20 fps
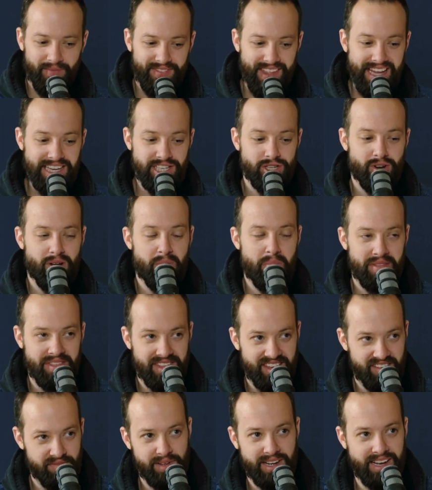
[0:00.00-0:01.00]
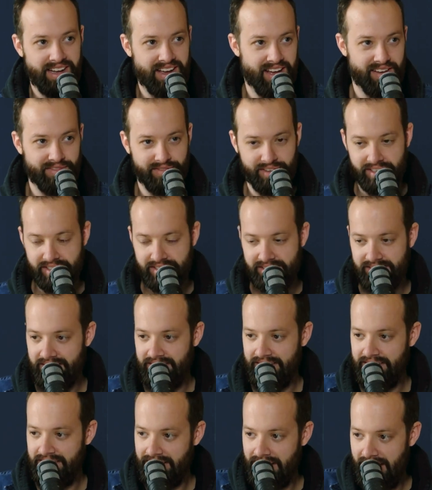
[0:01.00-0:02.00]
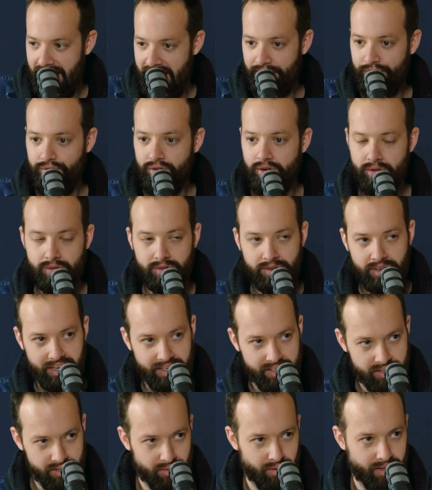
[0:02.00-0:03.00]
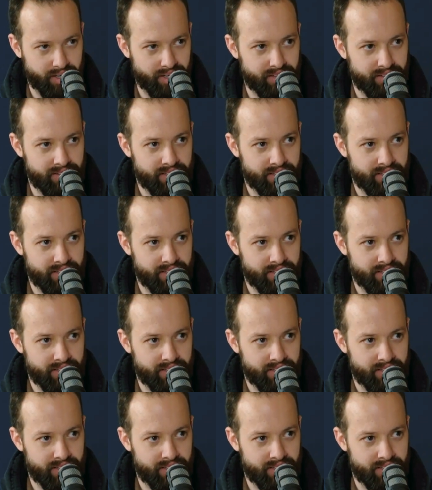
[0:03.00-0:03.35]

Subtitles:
they show up at the FBI office, Afu and his lawyer.